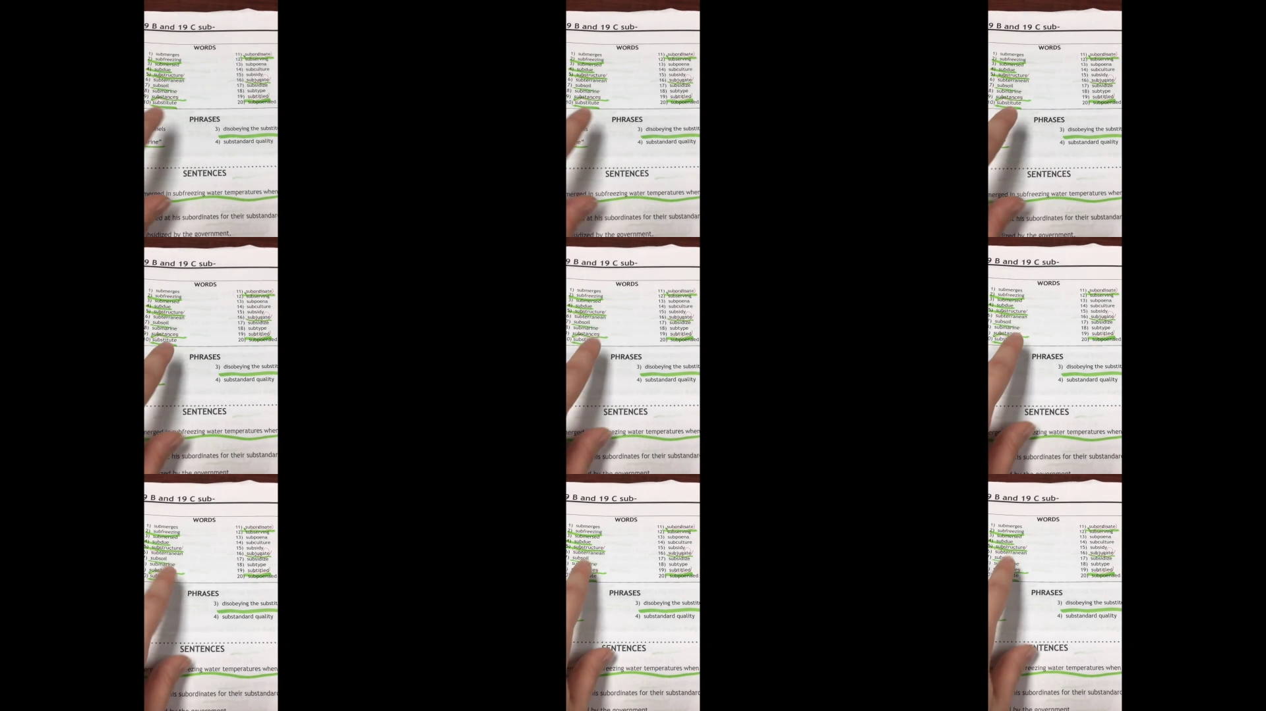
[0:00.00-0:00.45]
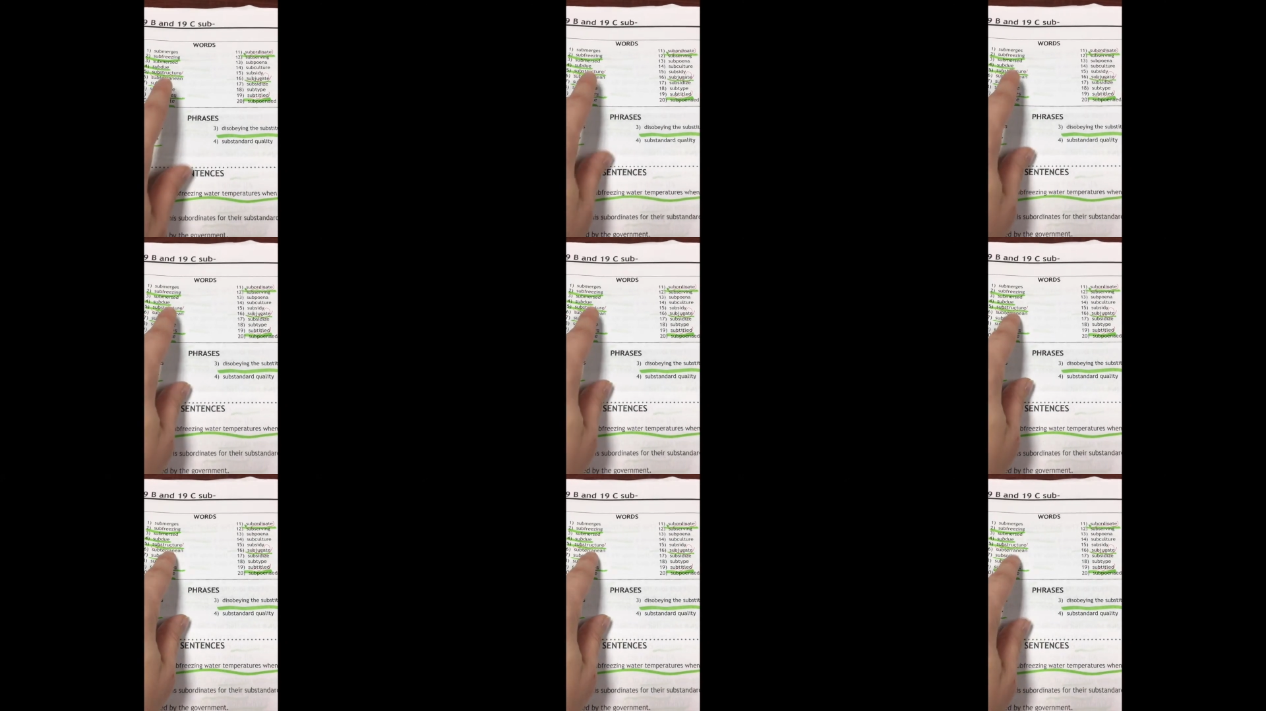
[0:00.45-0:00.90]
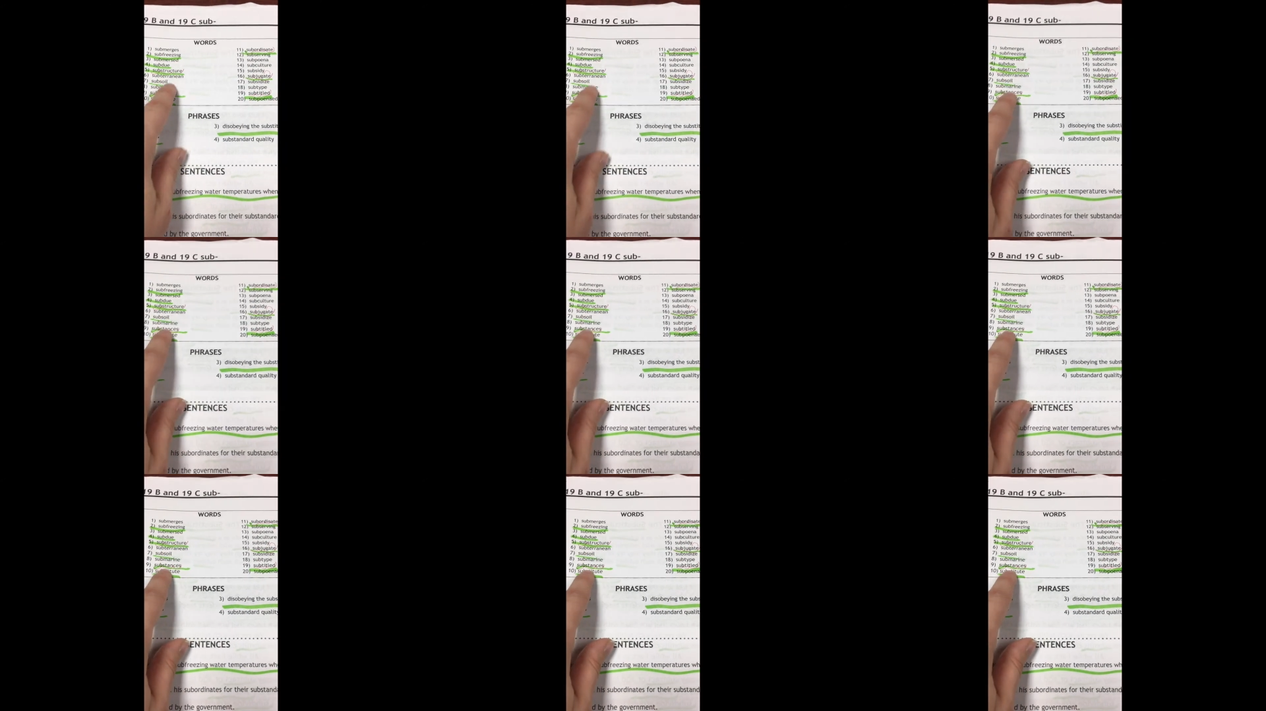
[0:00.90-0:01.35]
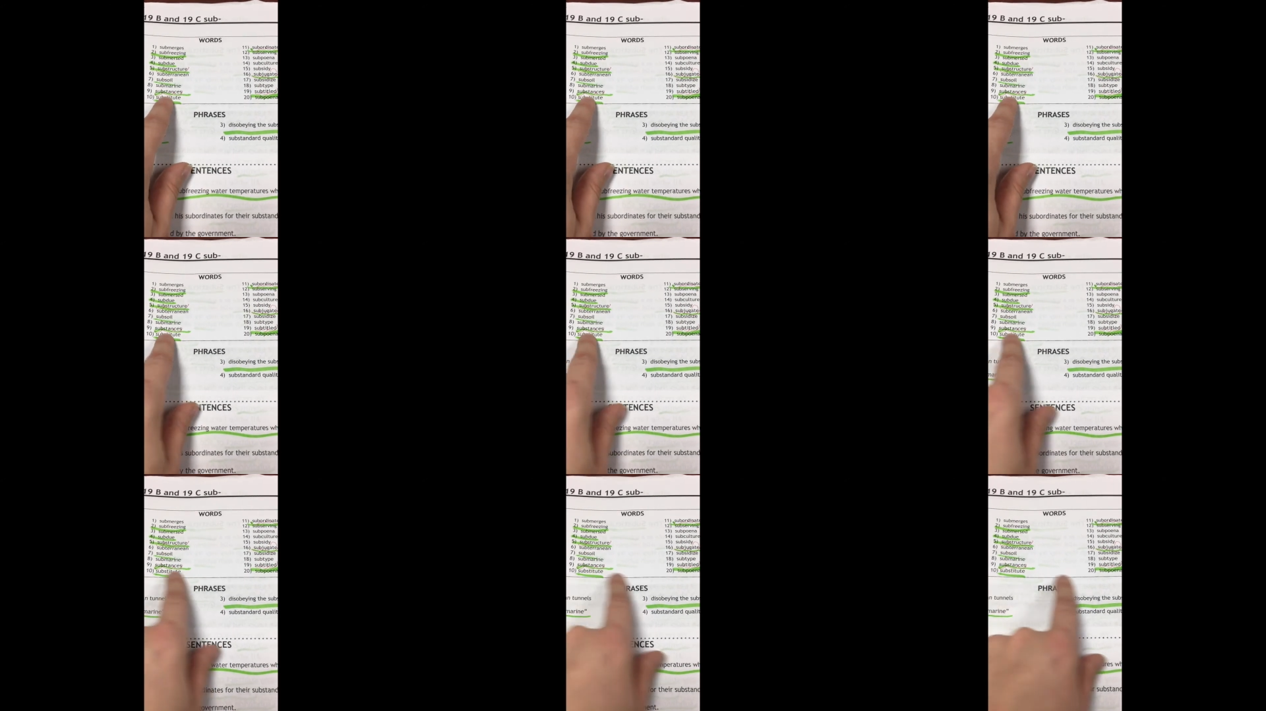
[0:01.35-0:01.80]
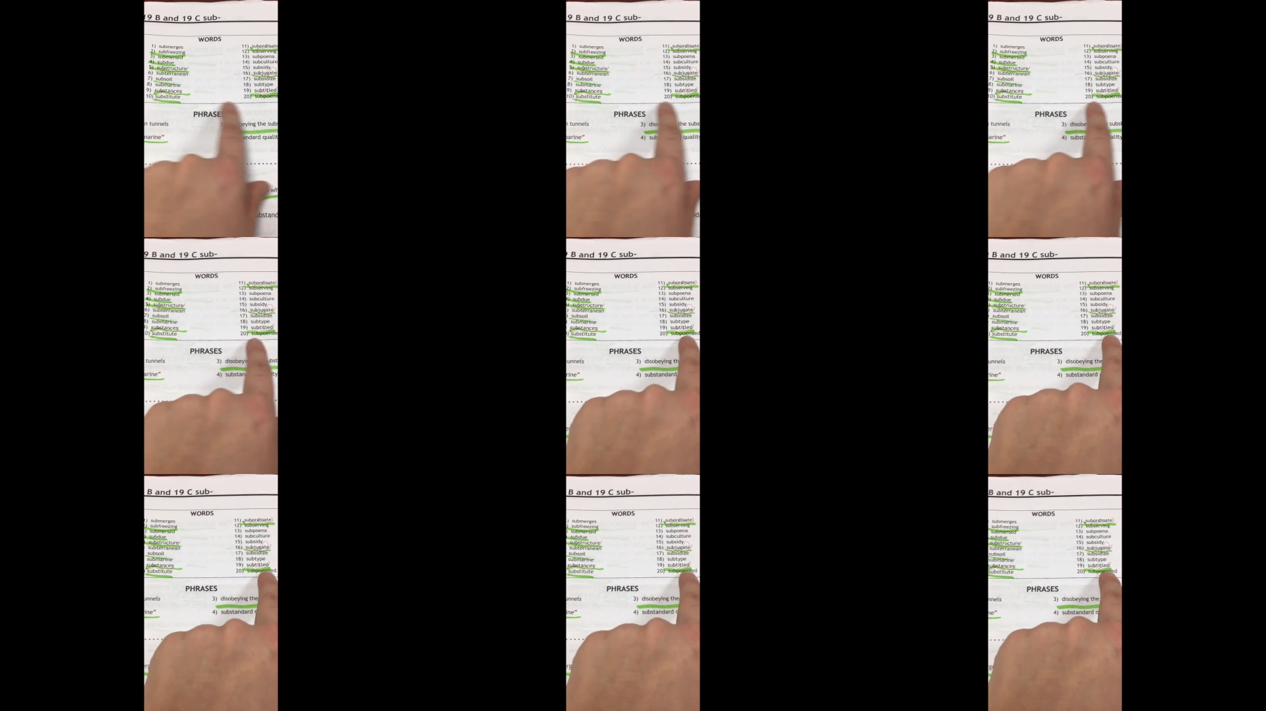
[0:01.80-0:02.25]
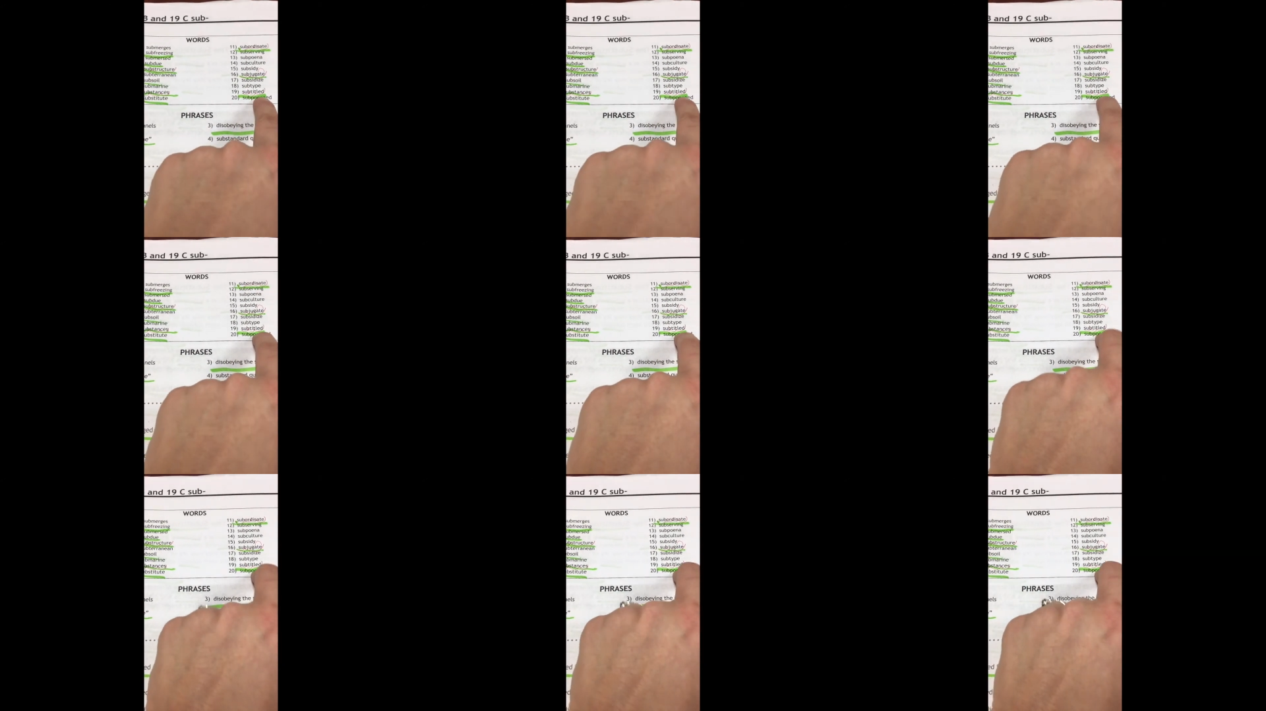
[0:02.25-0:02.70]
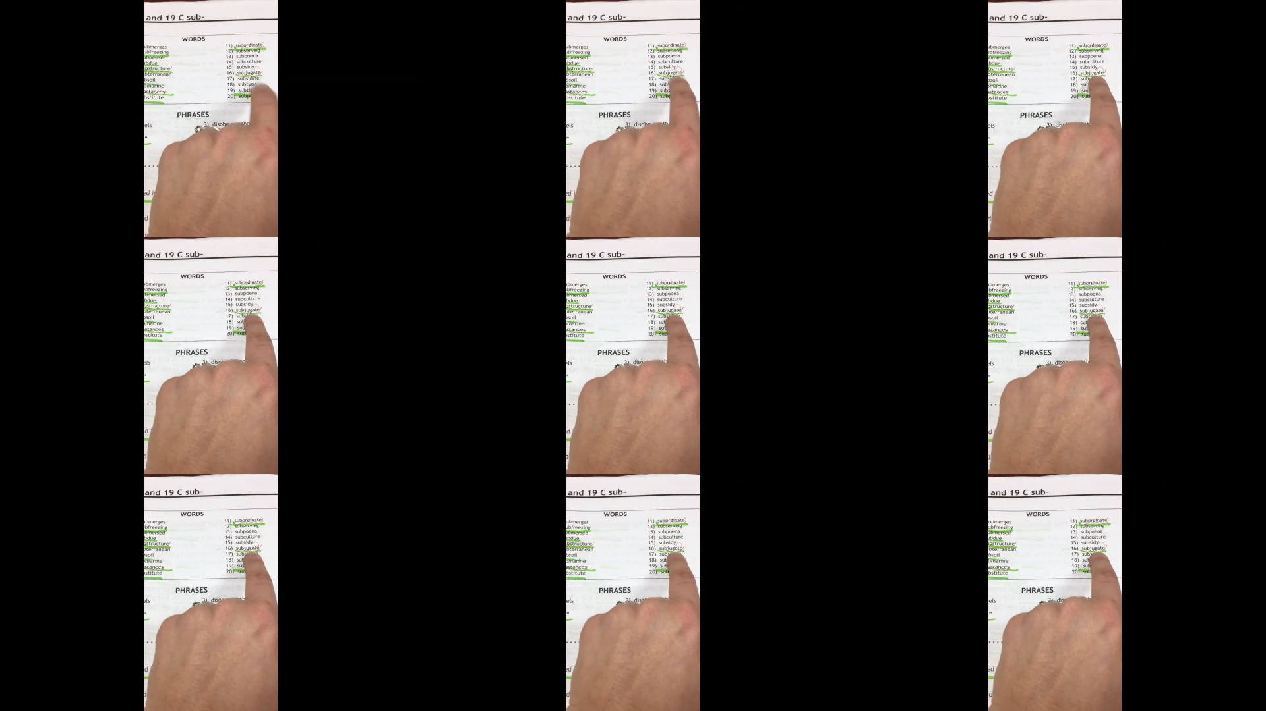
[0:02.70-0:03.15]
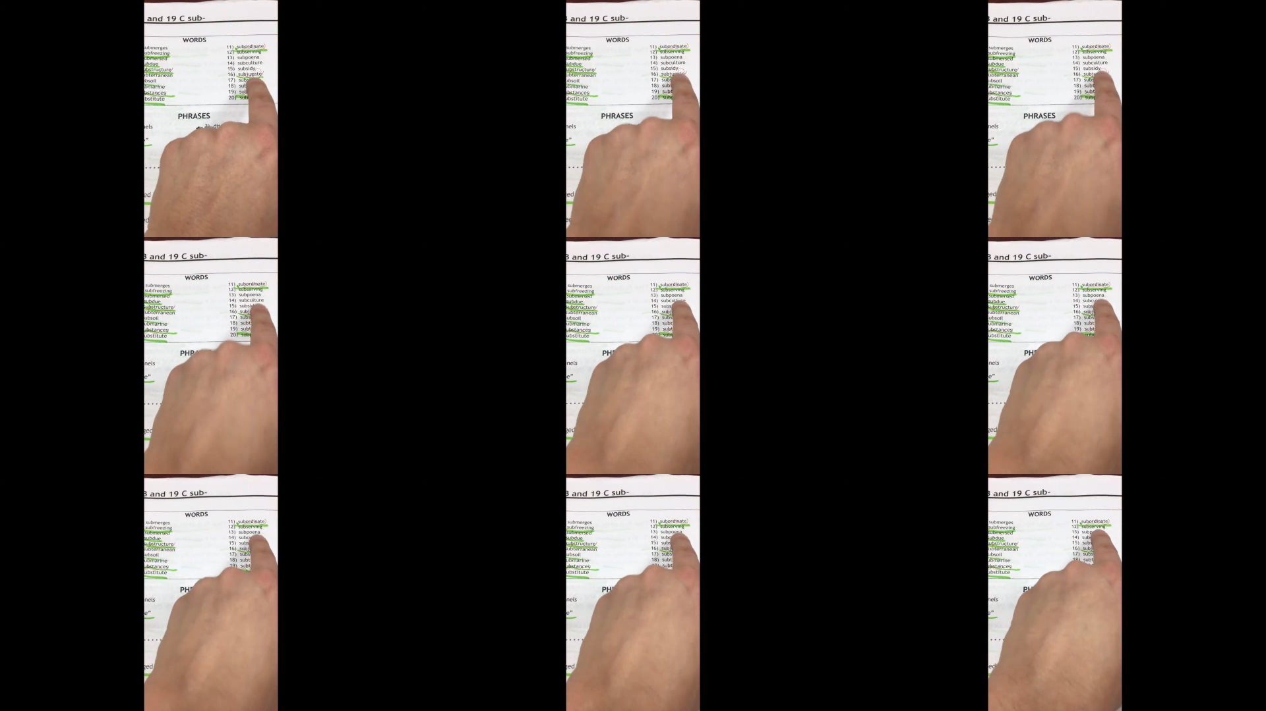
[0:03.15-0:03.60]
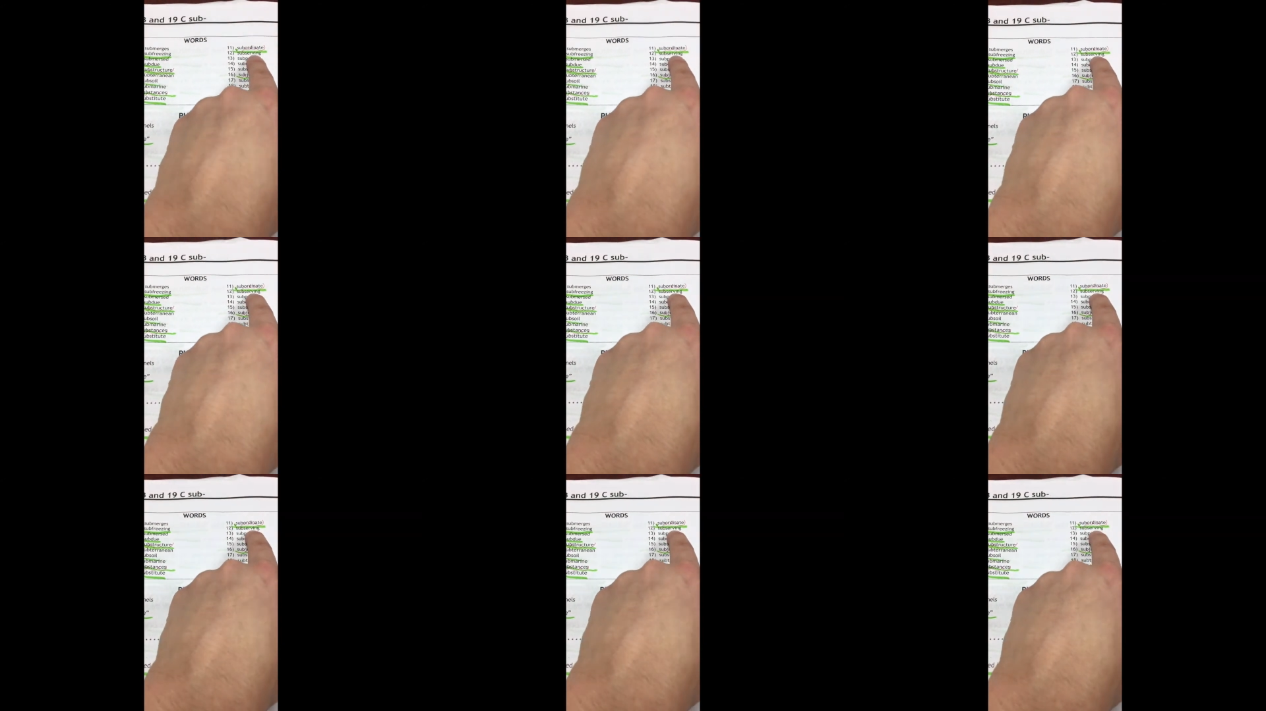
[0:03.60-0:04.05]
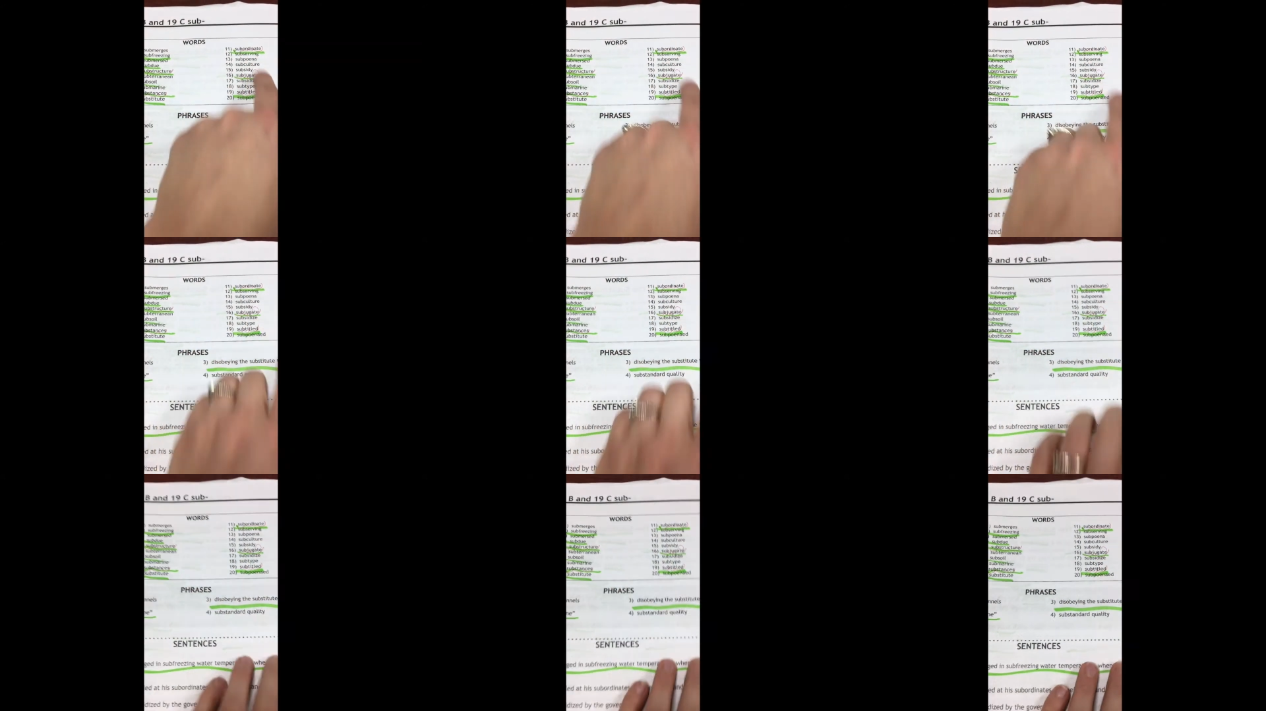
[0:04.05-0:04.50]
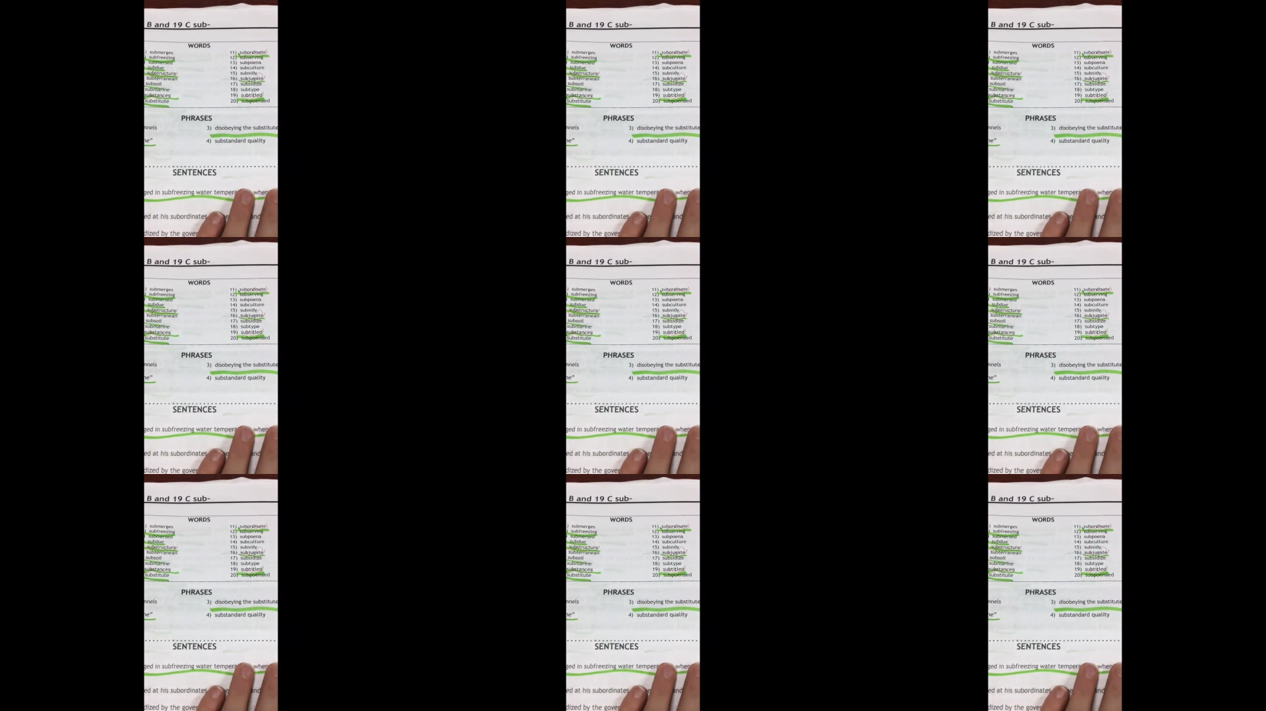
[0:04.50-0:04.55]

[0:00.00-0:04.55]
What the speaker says: No face is visible, so there are no lips to read.